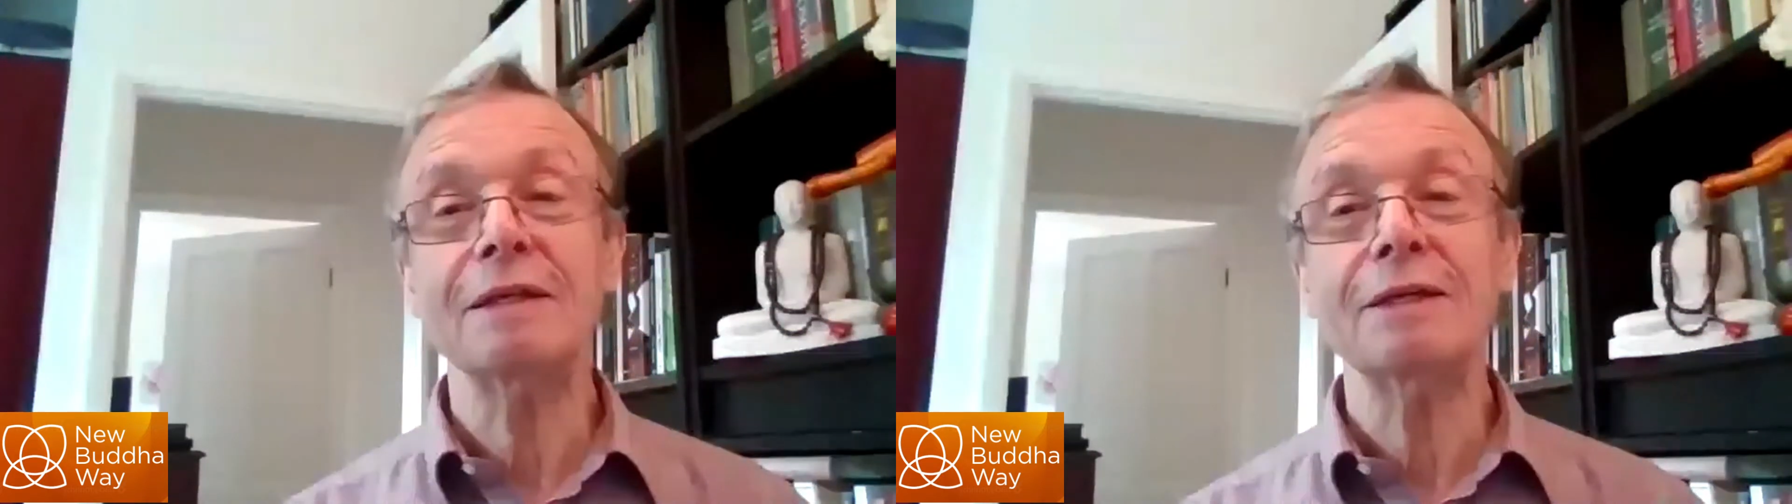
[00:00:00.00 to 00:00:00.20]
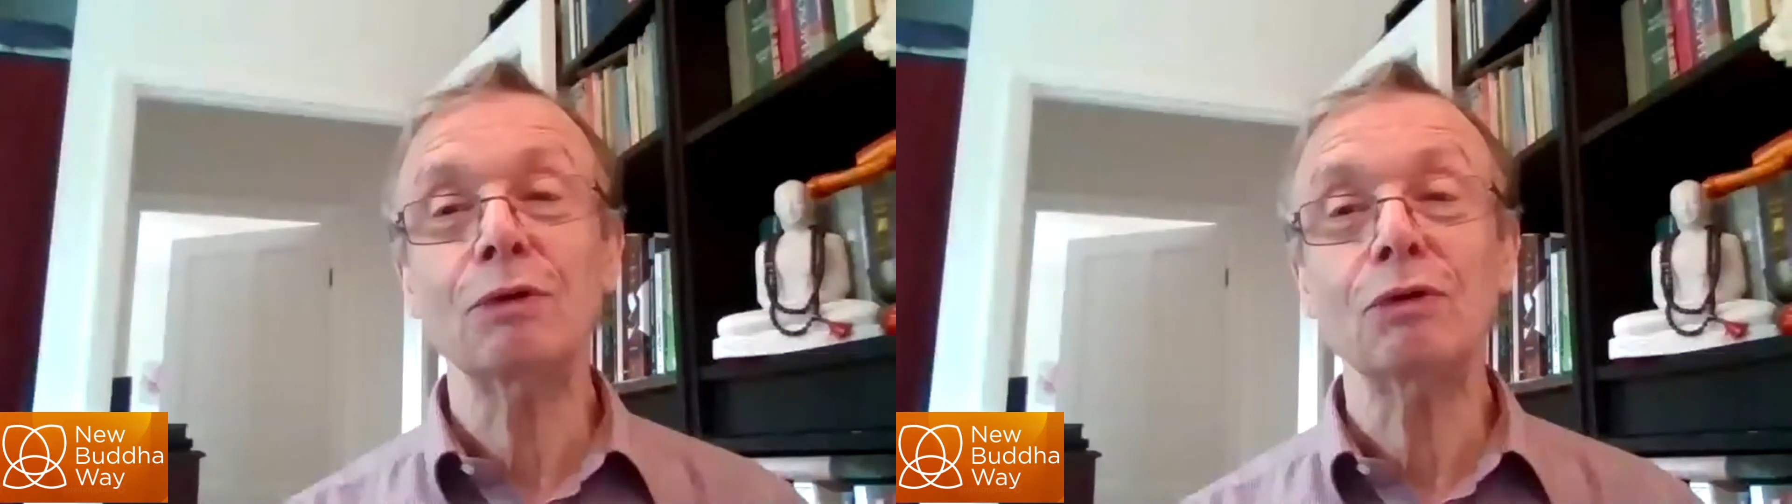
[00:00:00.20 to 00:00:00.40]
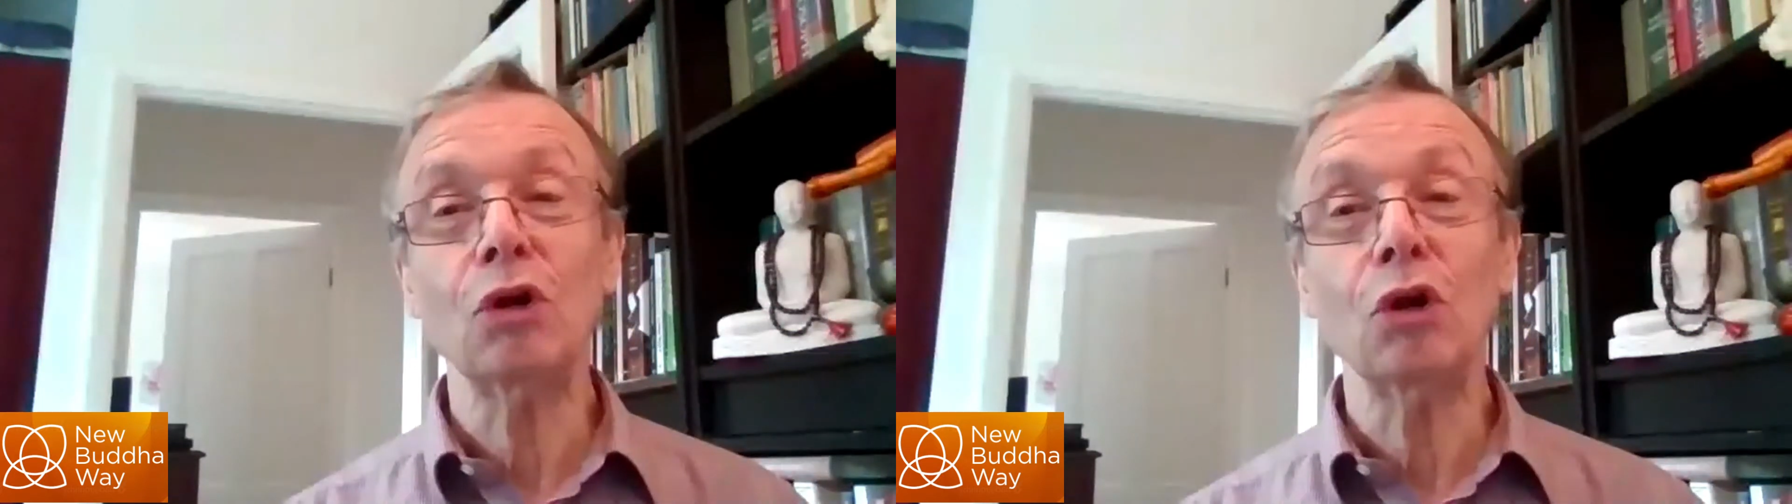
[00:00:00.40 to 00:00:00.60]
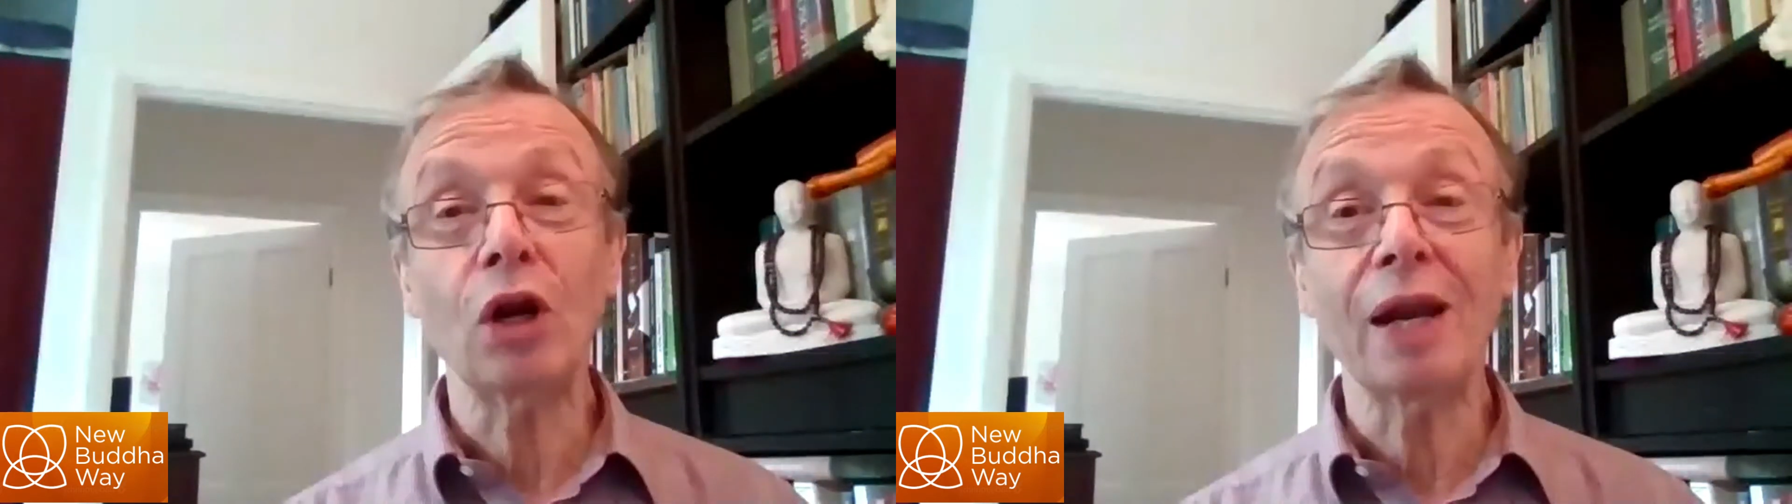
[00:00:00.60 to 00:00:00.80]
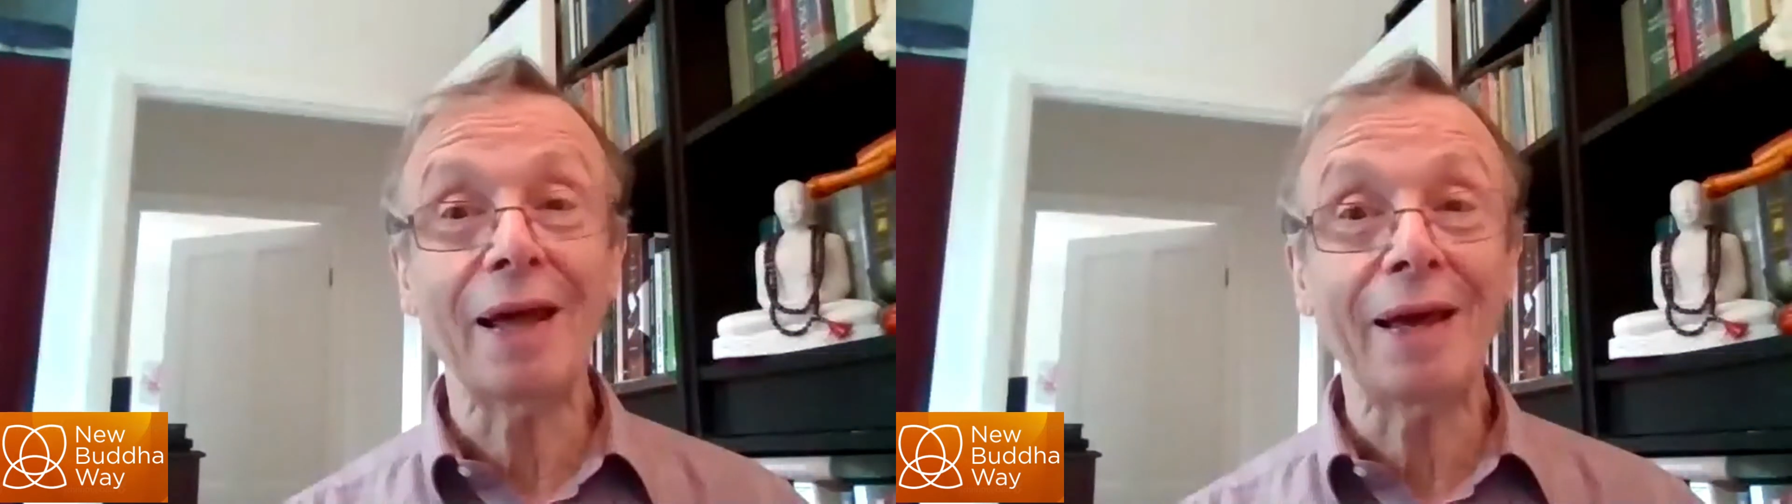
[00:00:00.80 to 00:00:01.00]
They don't look
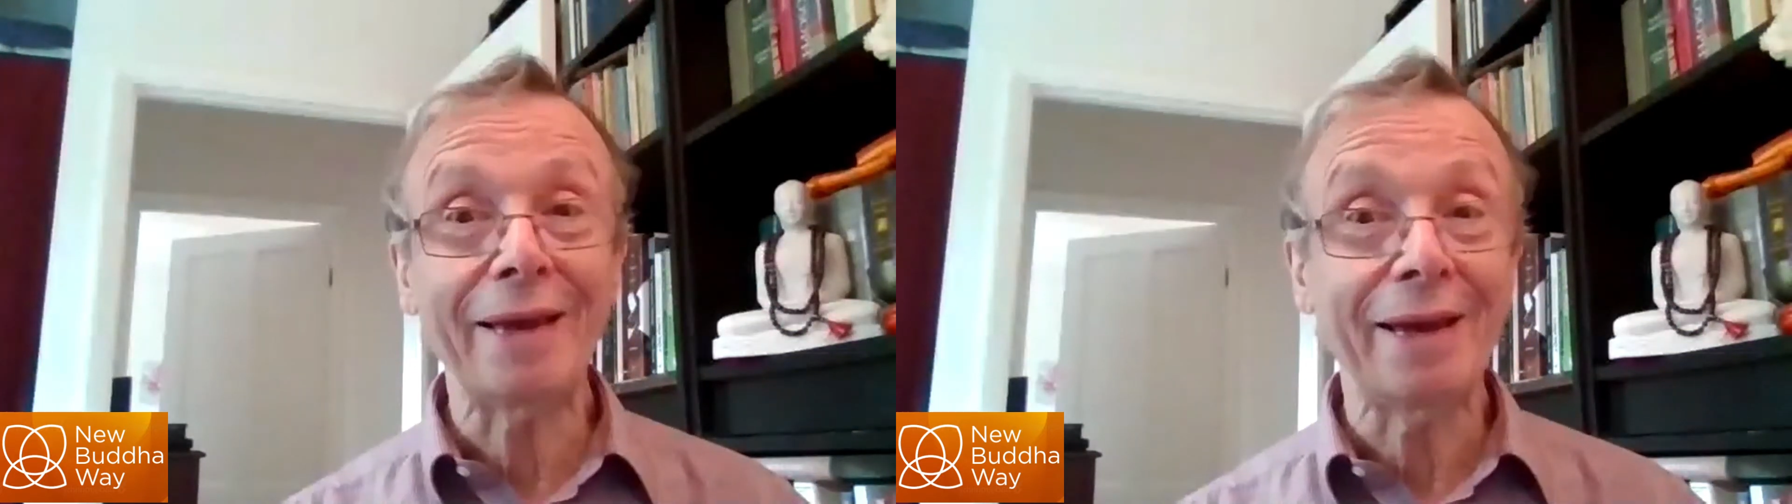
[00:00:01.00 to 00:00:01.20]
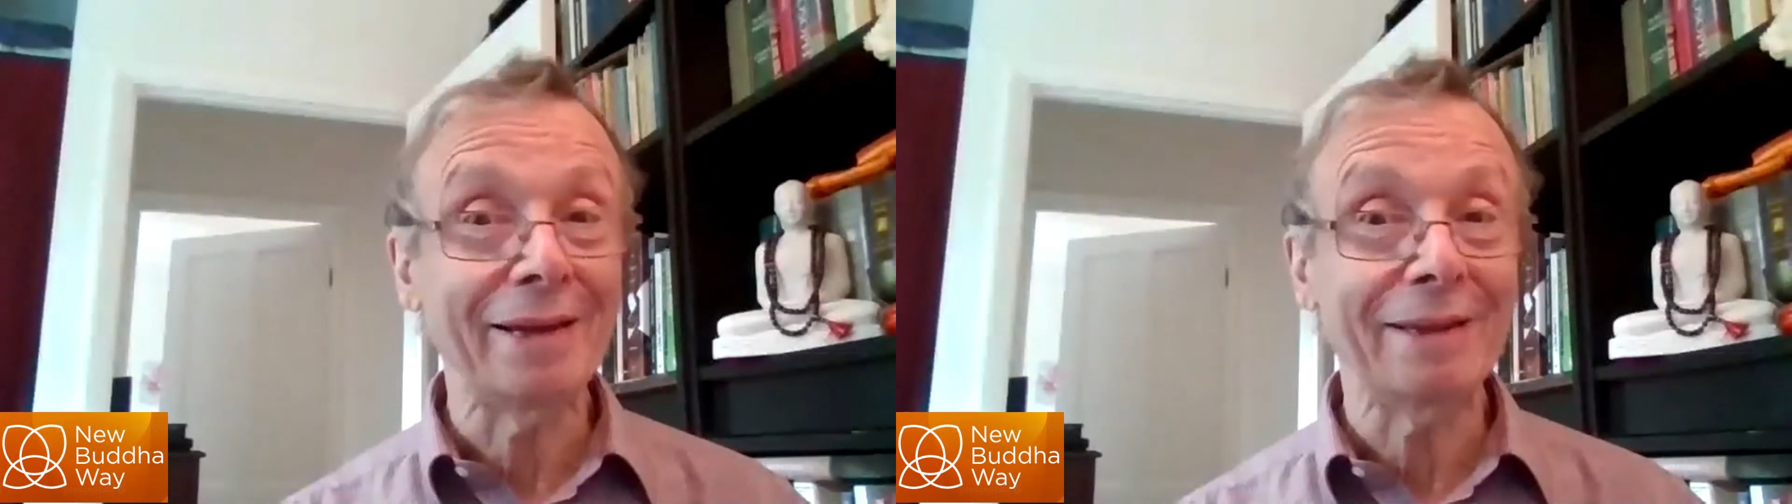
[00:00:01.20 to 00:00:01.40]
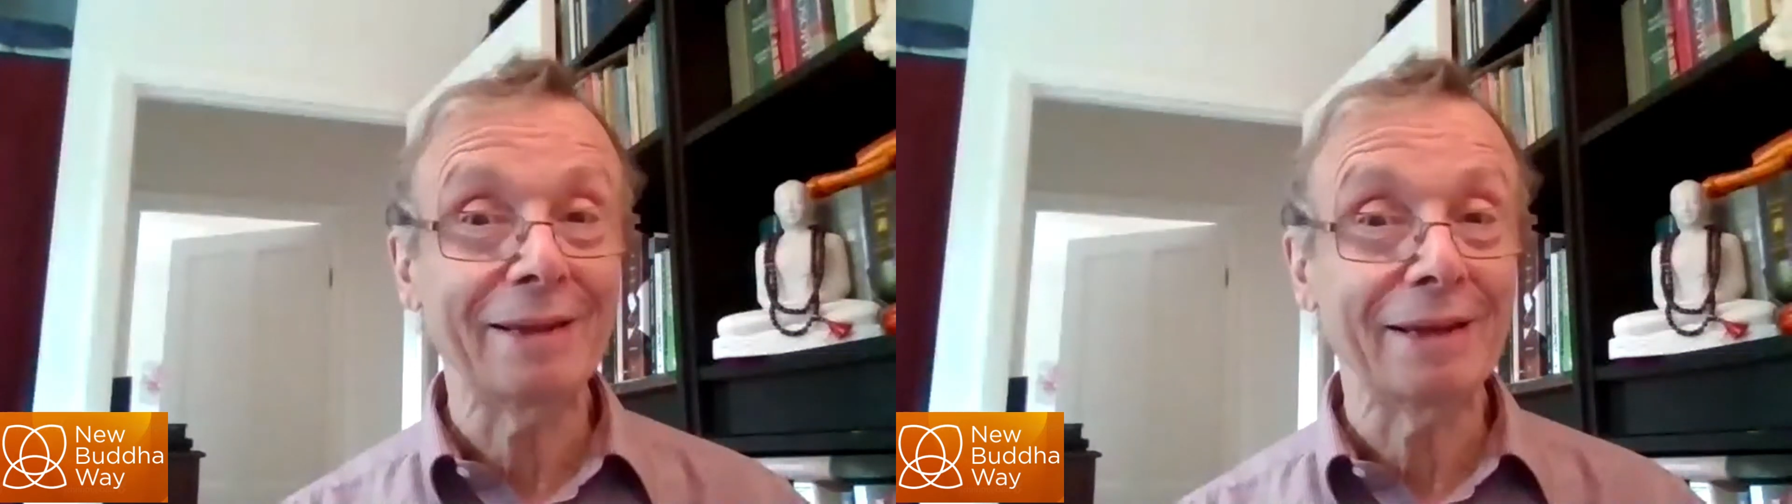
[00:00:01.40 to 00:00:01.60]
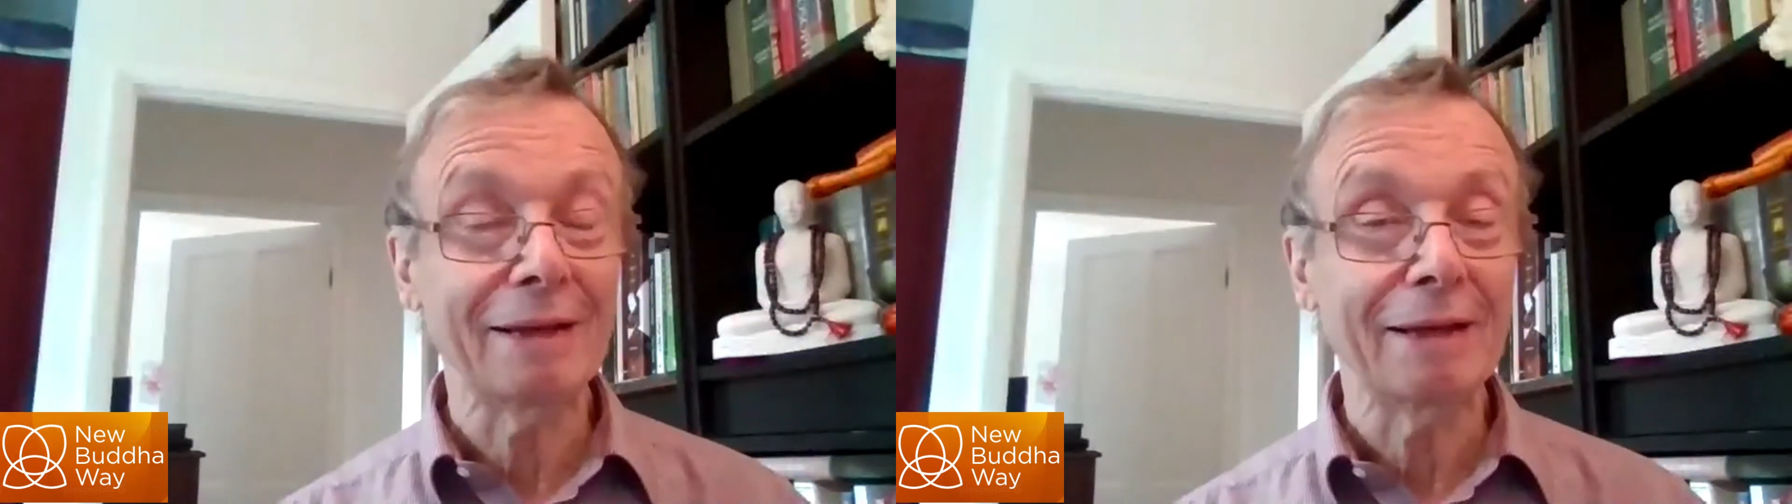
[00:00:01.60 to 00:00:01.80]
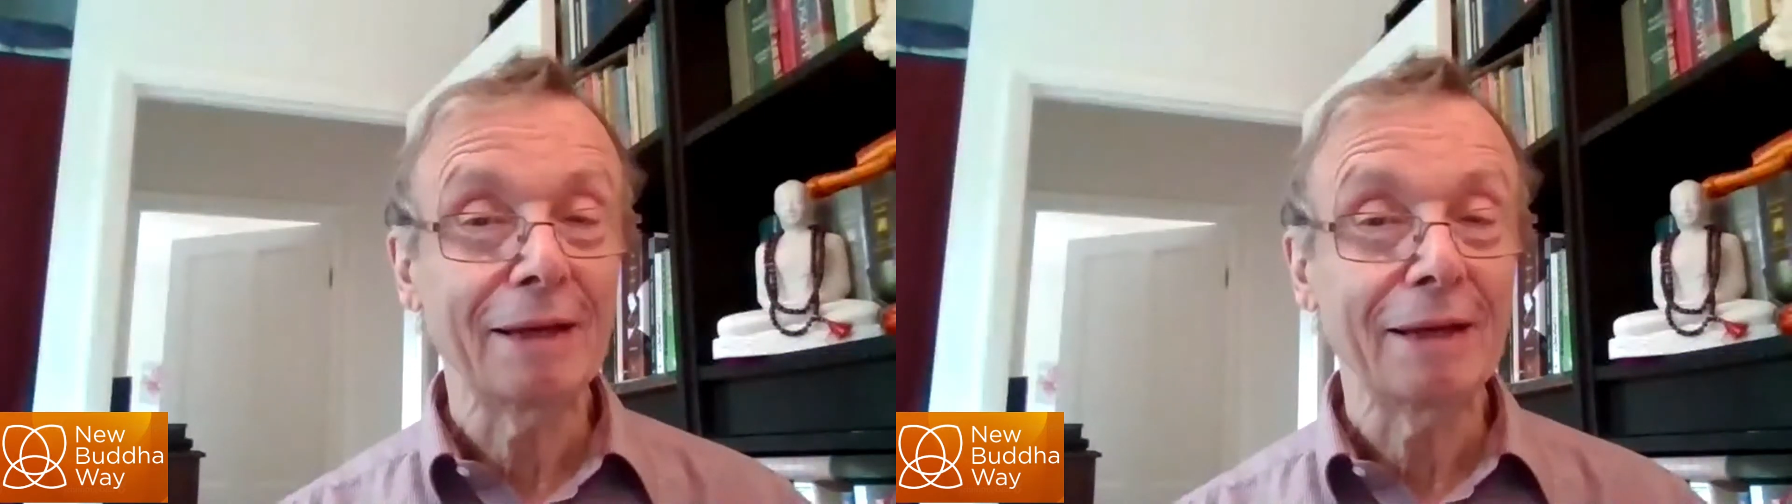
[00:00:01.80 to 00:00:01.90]
like anything.